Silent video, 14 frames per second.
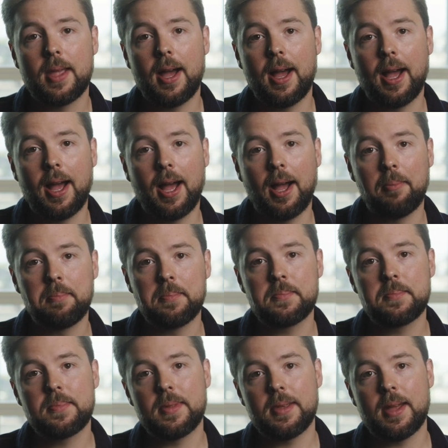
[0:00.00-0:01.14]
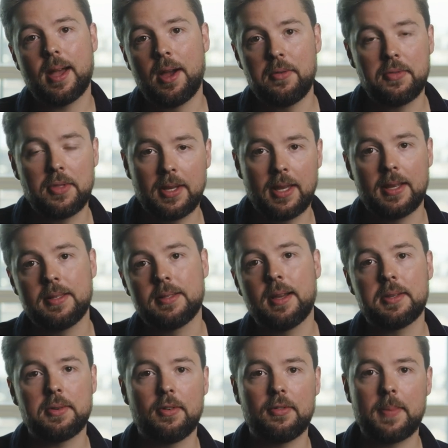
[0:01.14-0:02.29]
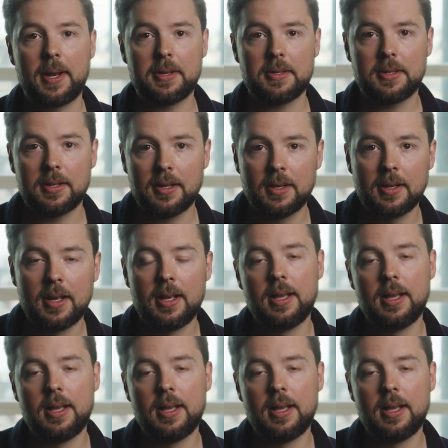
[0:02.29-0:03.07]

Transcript: Um, over the years, I sort of managed to